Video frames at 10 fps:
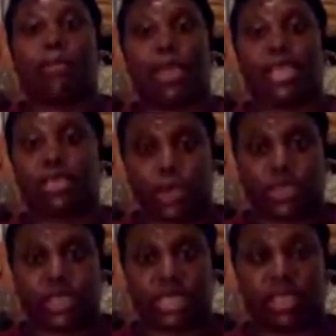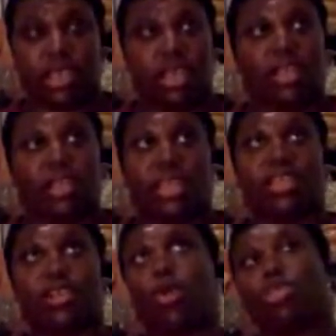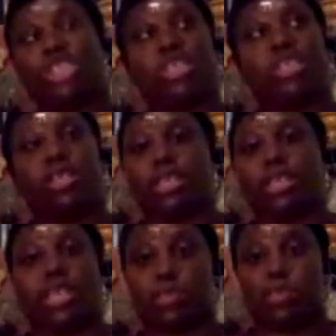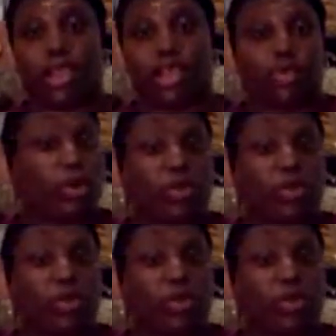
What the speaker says: best person. There, Goshen and Sparta,